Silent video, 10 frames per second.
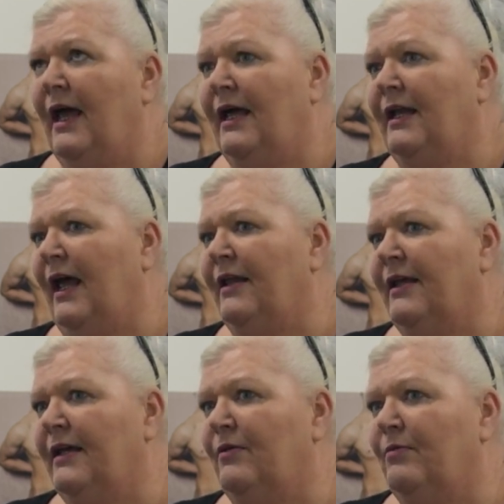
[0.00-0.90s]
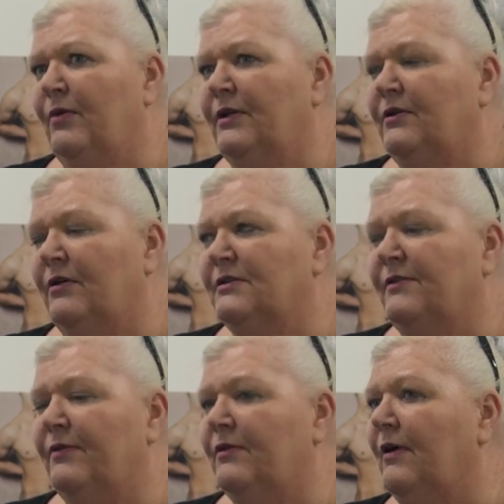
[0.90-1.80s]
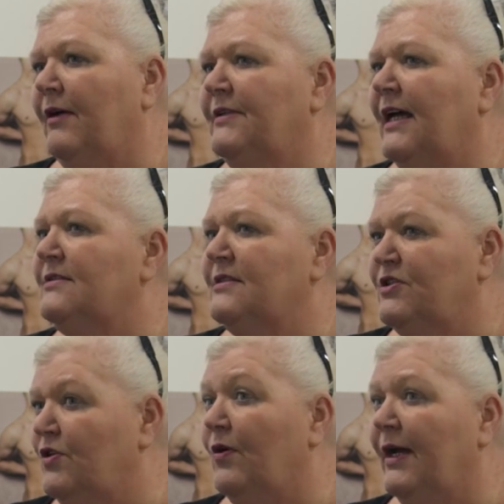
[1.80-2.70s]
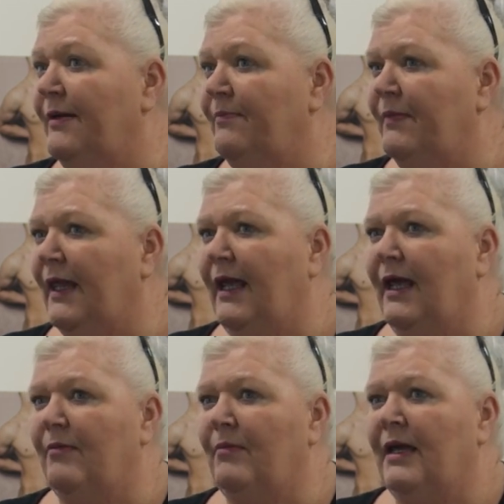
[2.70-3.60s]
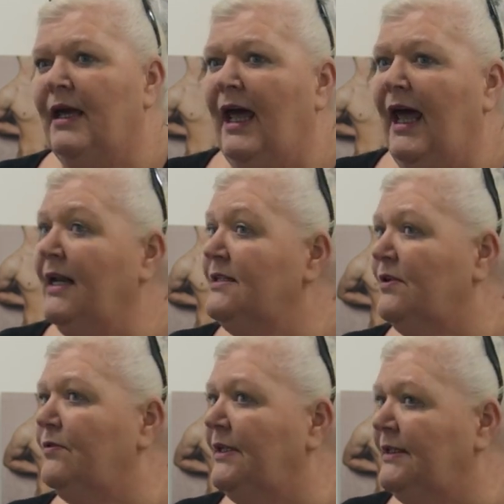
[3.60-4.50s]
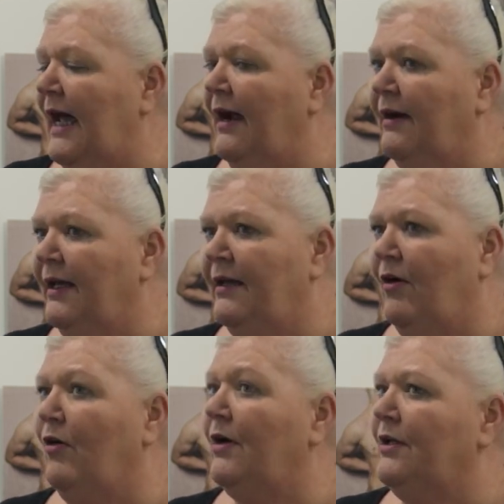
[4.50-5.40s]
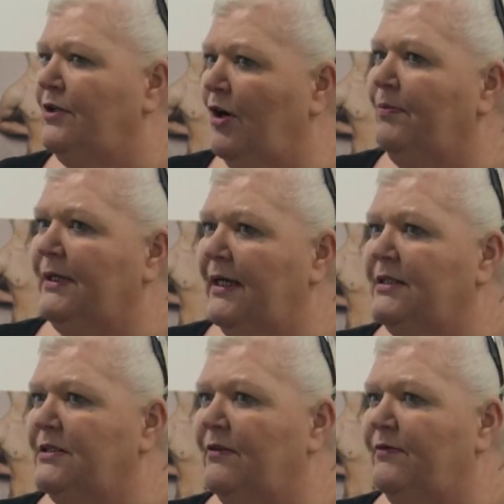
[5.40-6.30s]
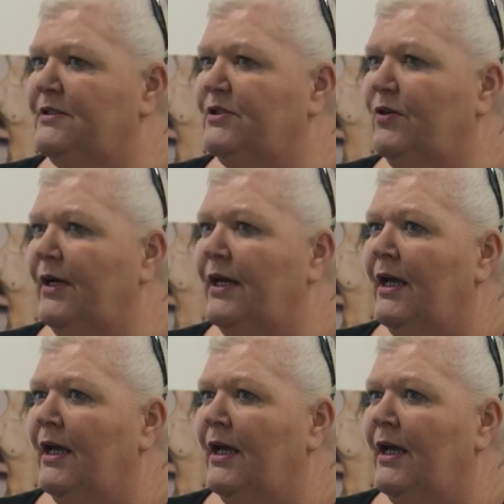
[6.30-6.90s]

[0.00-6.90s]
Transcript: And I think what it does, a photograph tells a story in its own entirety, or an interpretation of a story,